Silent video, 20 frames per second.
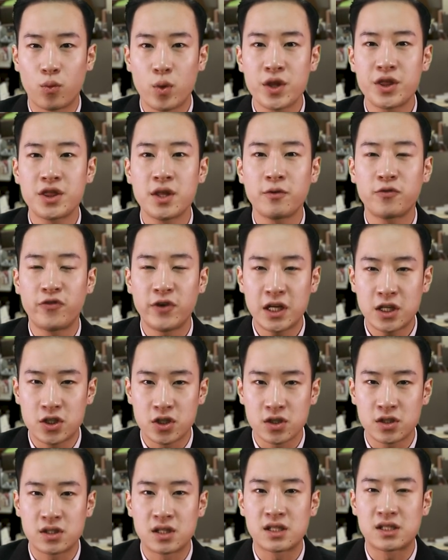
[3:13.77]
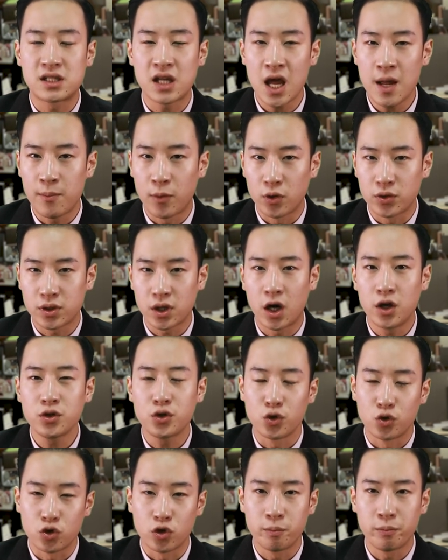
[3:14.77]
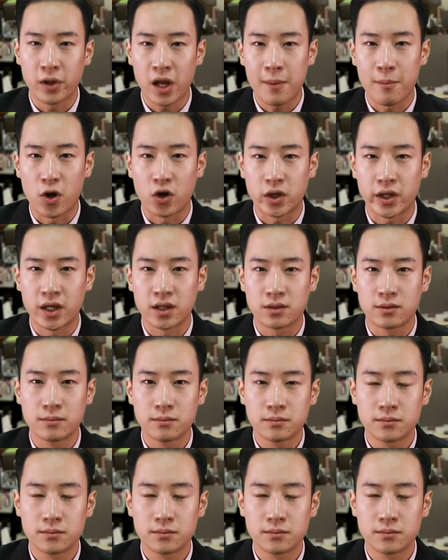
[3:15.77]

with the features disabled on Google Play Market.